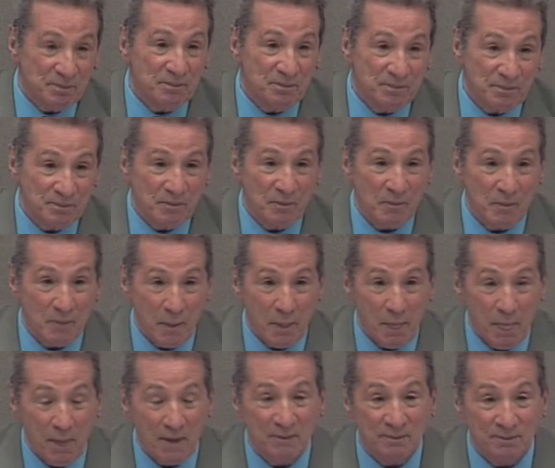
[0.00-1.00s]
highly flawed, the
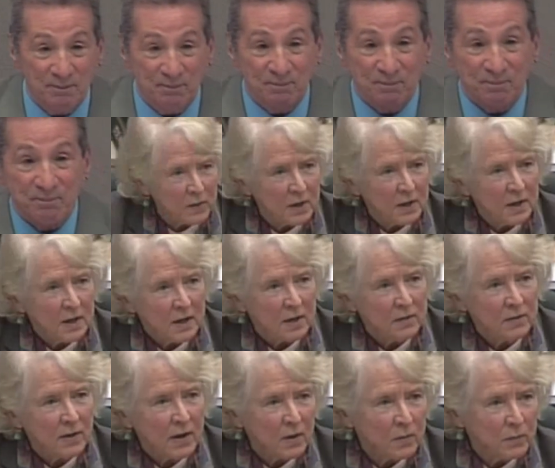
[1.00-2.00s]
whole system
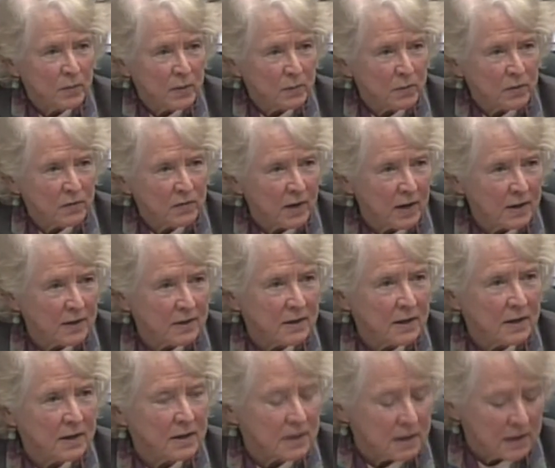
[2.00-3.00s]
of how people are
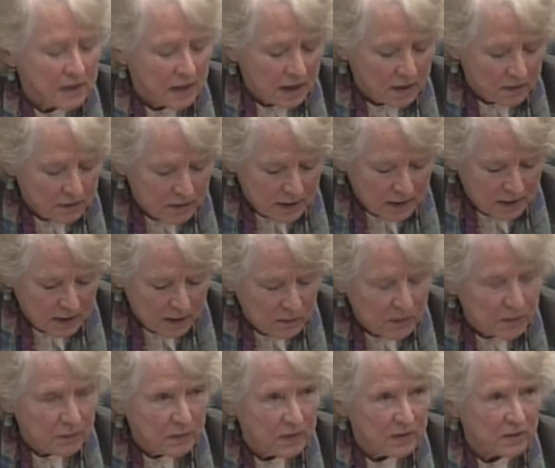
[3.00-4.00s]
validated and how they
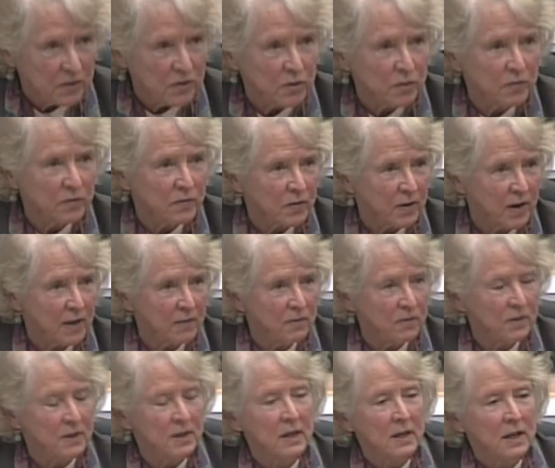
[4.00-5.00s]
come to be in the SHU
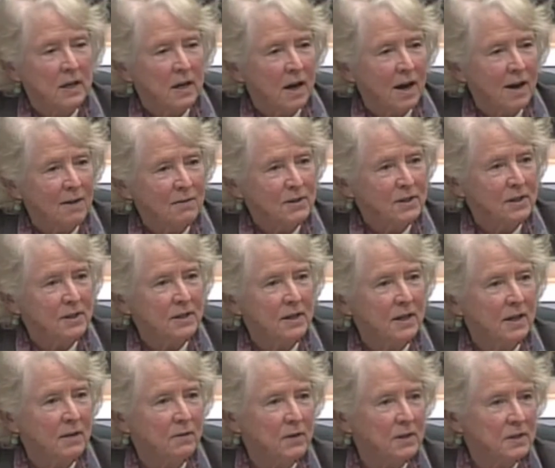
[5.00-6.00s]
forever. And obviously
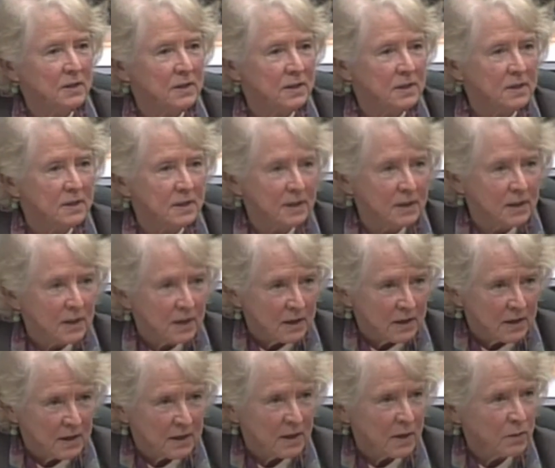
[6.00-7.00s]
the evidence is that
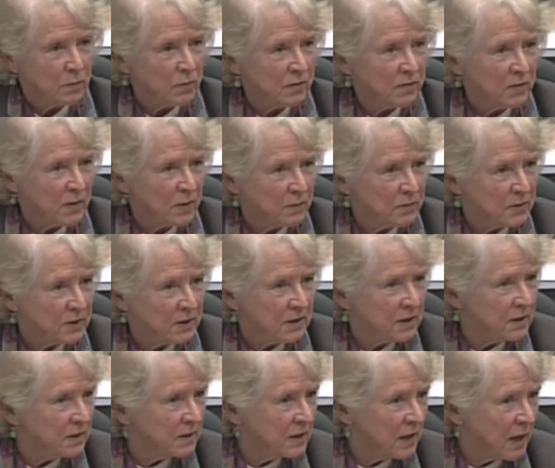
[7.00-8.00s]
a number of them,
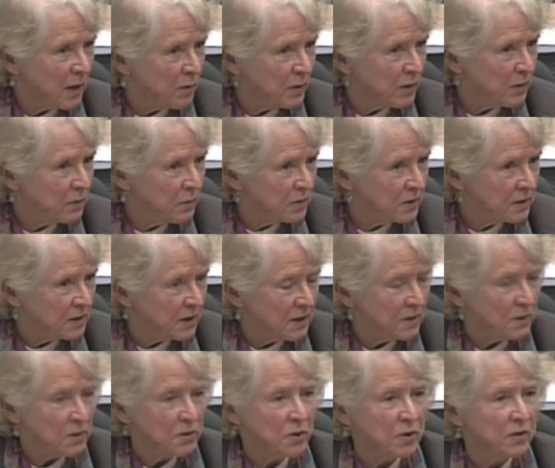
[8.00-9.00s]
60 how many
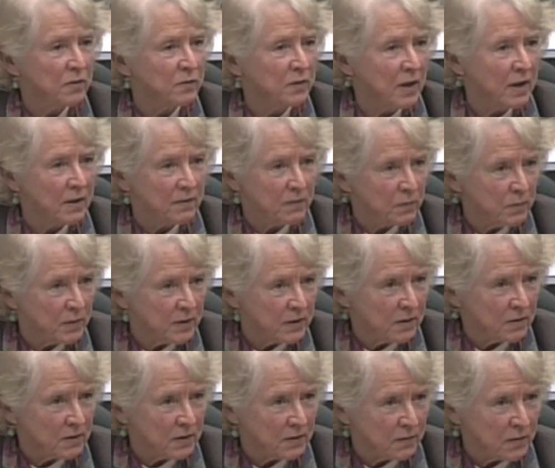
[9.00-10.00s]
percent, should have never been
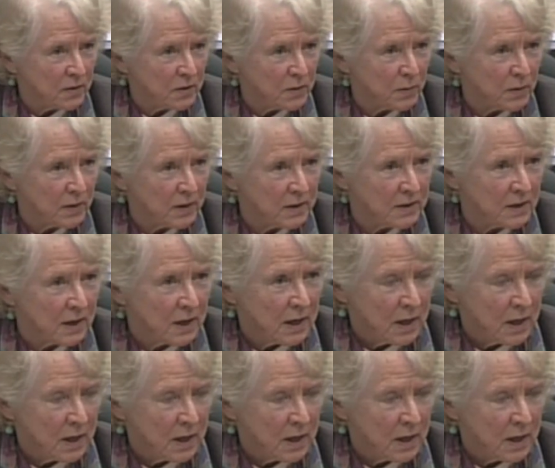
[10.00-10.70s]
there in the first place.